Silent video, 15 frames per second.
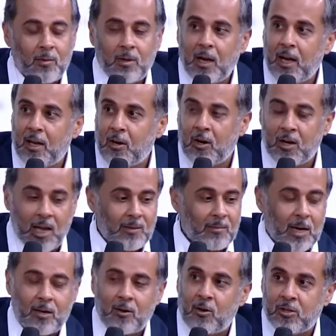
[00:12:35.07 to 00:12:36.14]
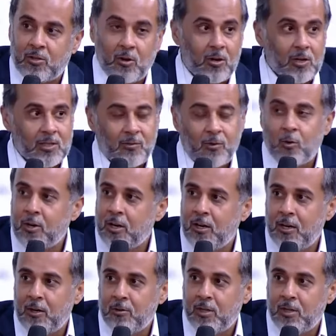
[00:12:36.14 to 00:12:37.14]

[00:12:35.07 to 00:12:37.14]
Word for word: Or like my croissant is floated into